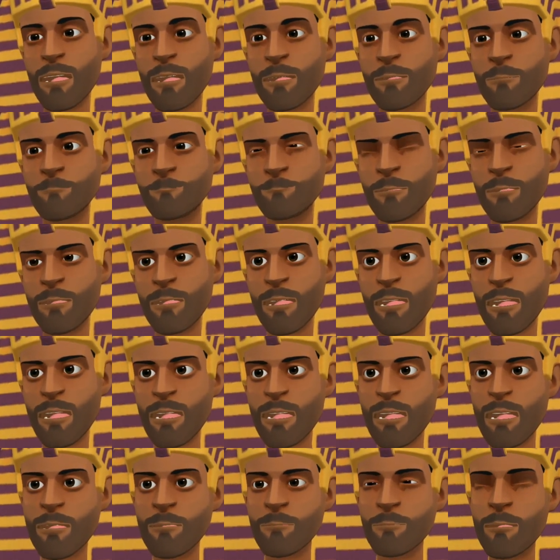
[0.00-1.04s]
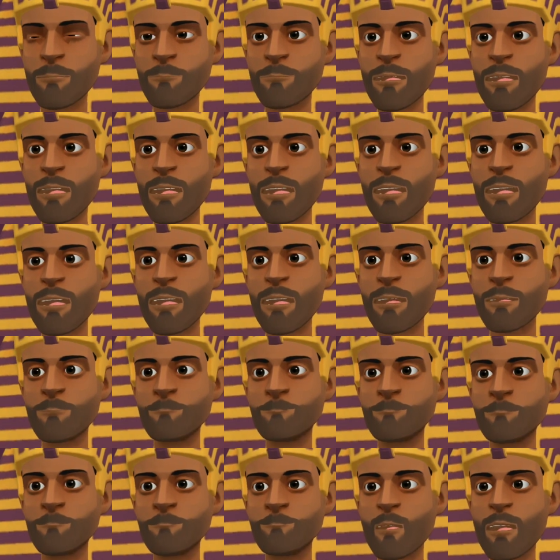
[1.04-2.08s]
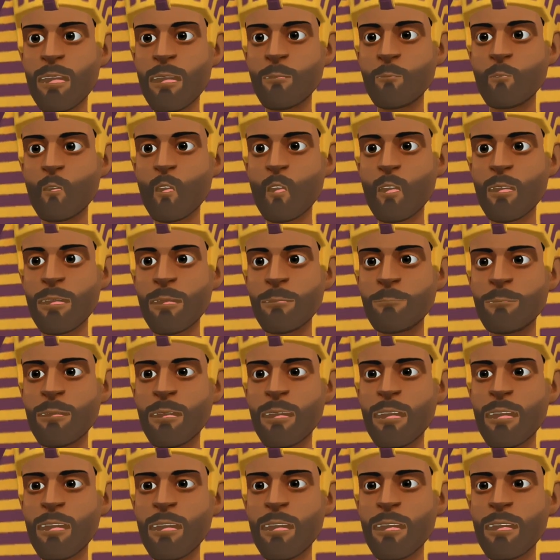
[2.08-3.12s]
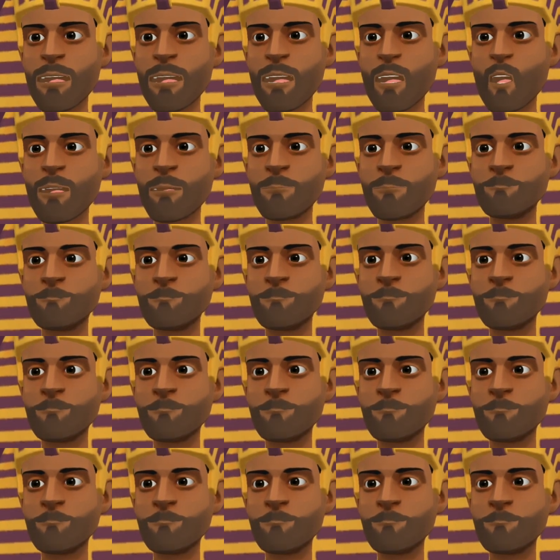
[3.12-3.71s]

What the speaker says: The audience is yours. Can you explain more?